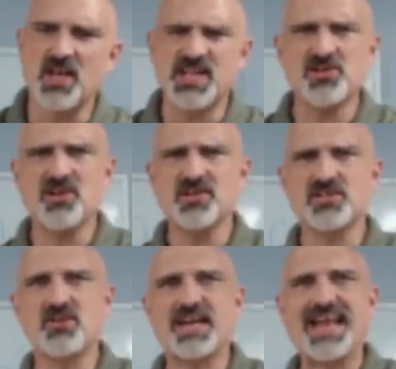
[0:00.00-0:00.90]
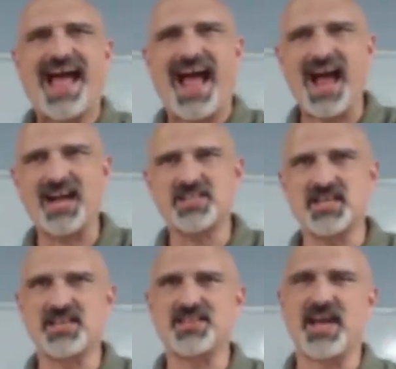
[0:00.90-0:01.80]
as long as they're not
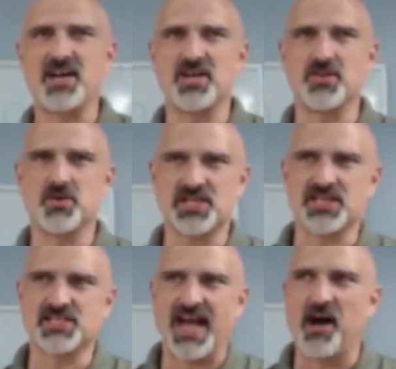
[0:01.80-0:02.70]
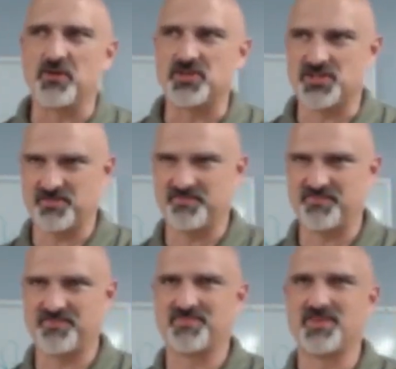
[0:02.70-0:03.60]
acting those things out,
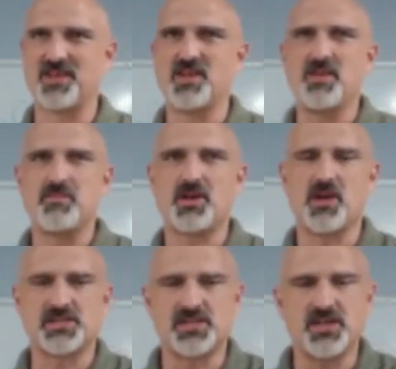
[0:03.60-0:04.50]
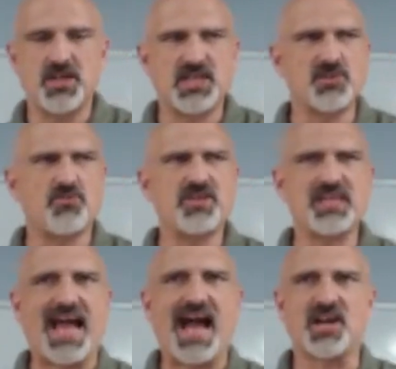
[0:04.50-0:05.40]
because it's only
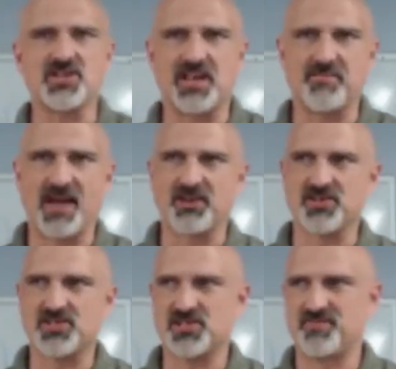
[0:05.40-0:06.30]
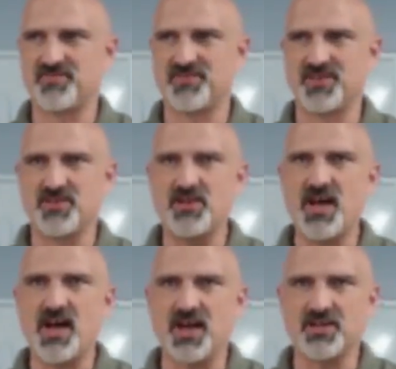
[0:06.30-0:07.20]
the action that matters,
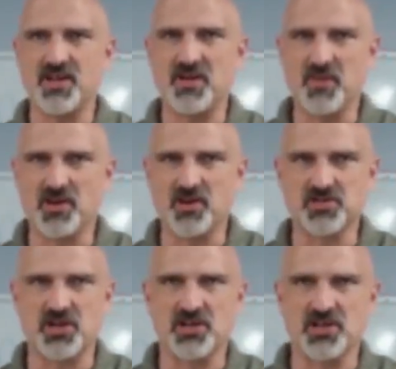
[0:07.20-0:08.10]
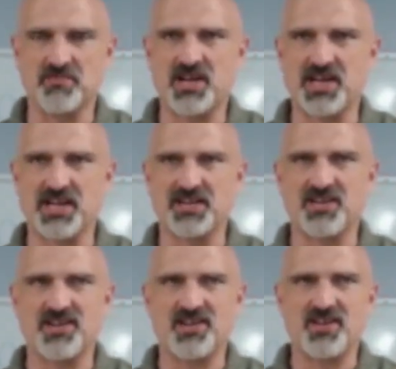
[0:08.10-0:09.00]
not what goes on in the mind.
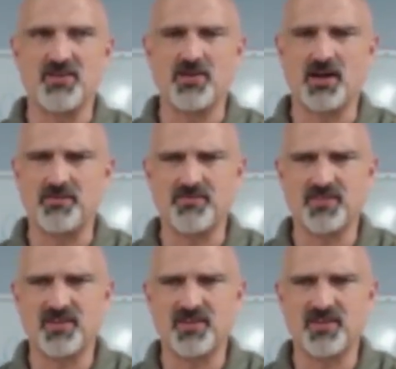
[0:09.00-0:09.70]
Well.